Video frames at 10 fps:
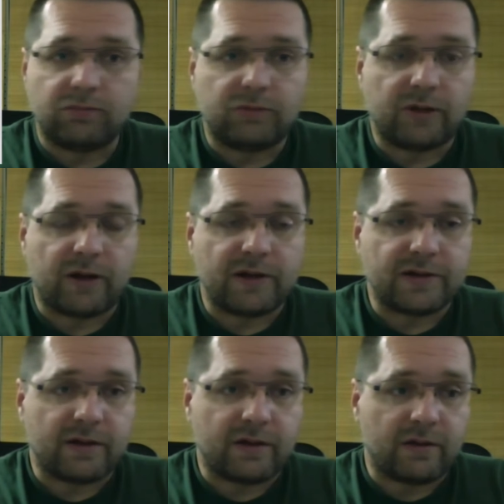There is
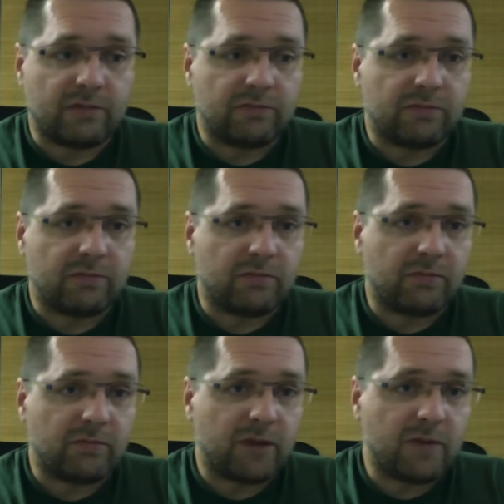a
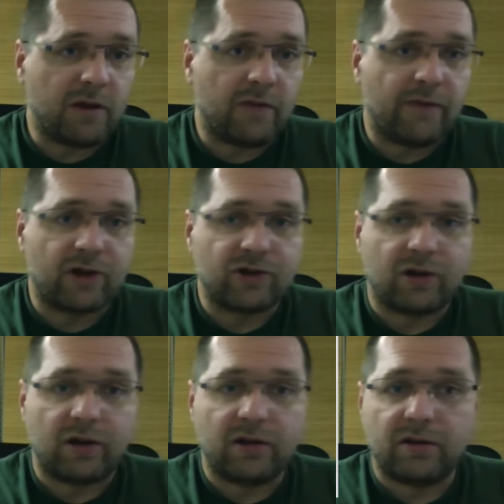email
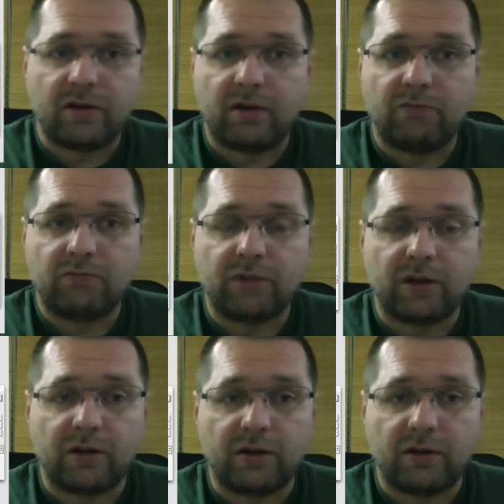functionality,
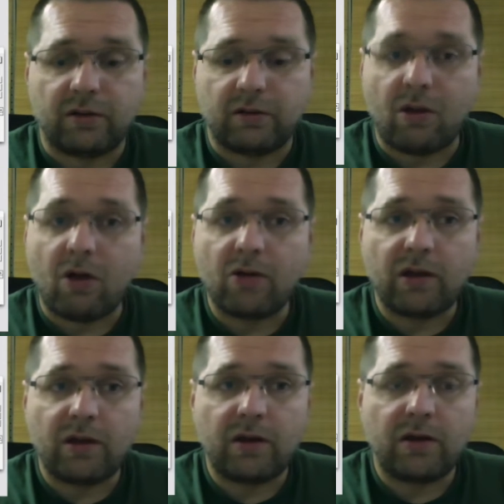
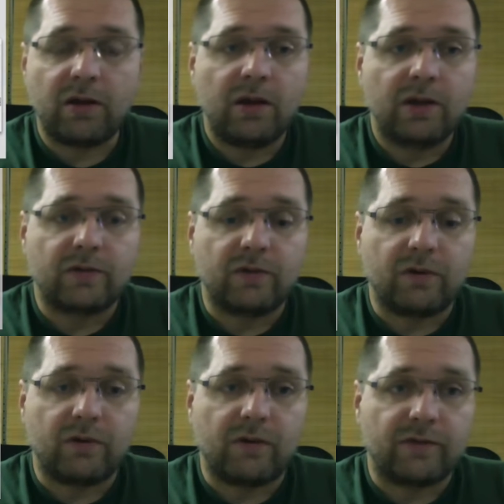logging, so
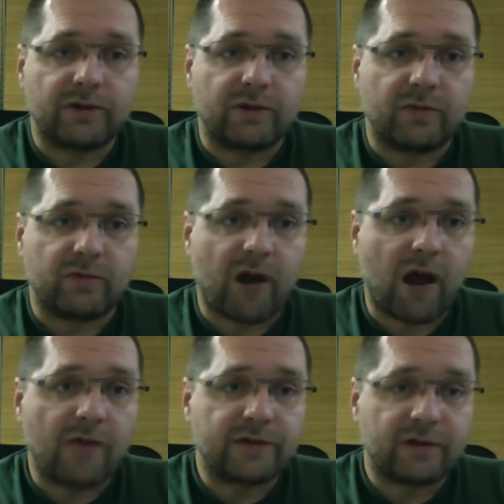you have some
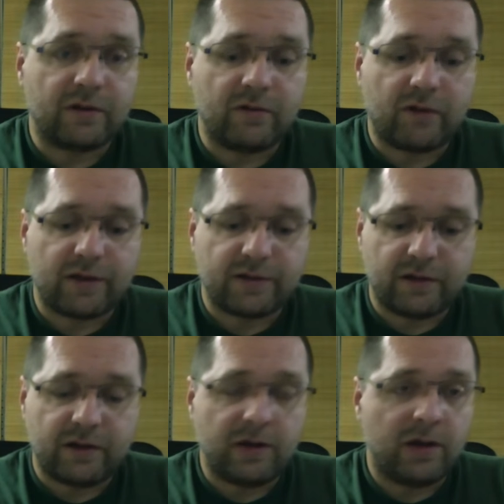graphs that you can
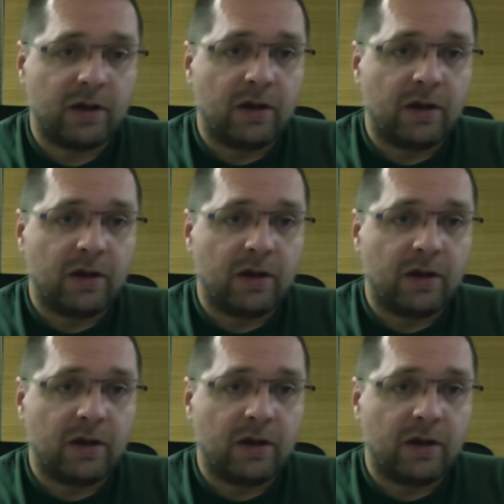see.